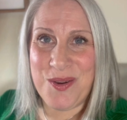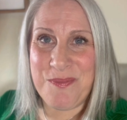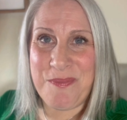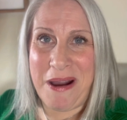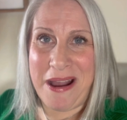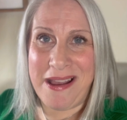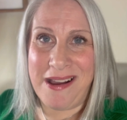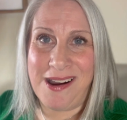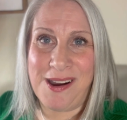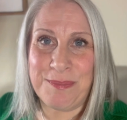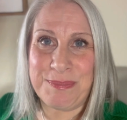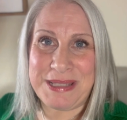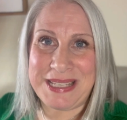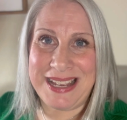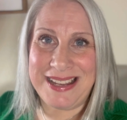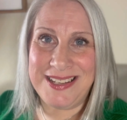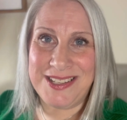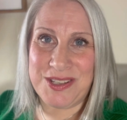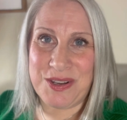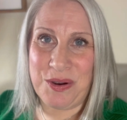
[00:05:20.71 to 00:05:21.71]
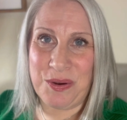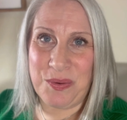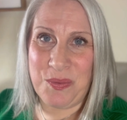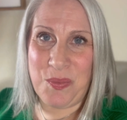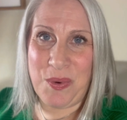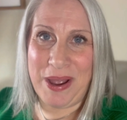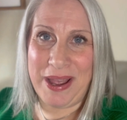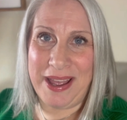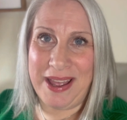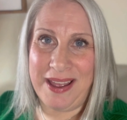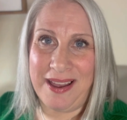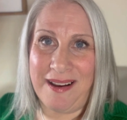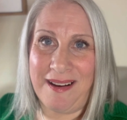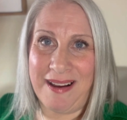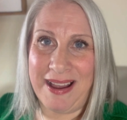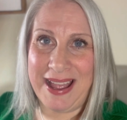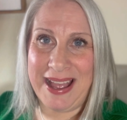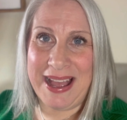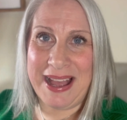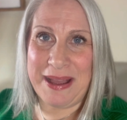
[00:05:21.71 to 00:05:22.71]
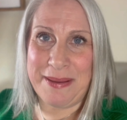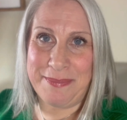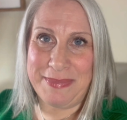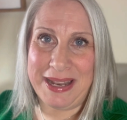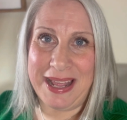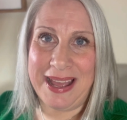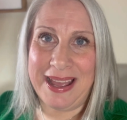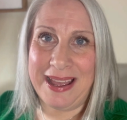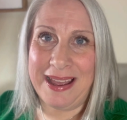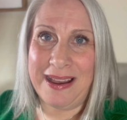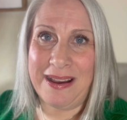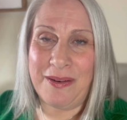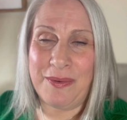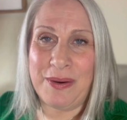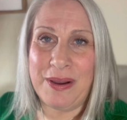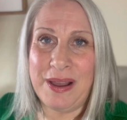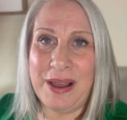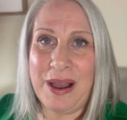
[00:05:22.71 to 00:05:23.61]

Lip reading: my update on where I am now,